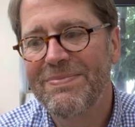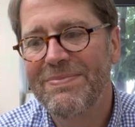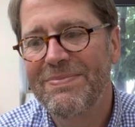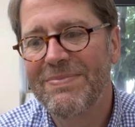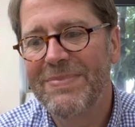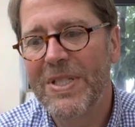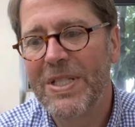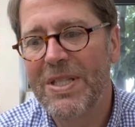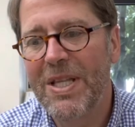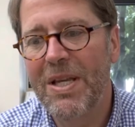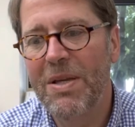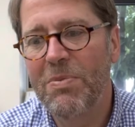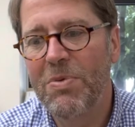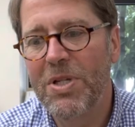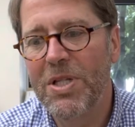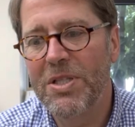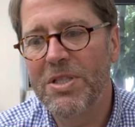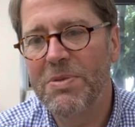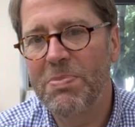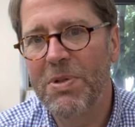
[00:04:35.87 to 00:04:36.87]
that they
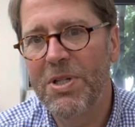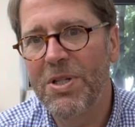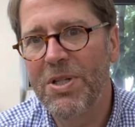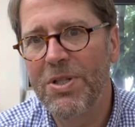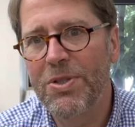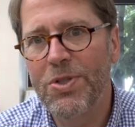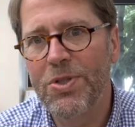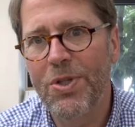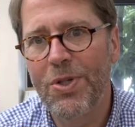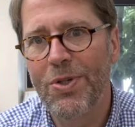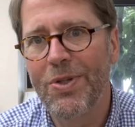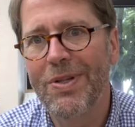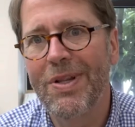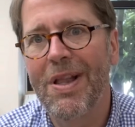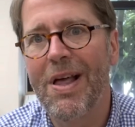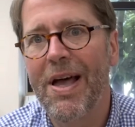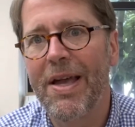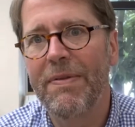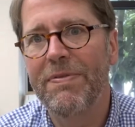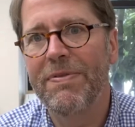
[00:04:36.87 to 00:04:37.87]
would experience a good
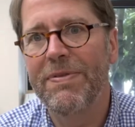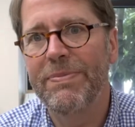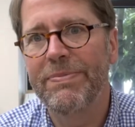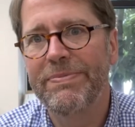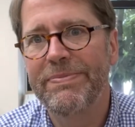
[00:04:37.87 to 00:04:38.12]
life.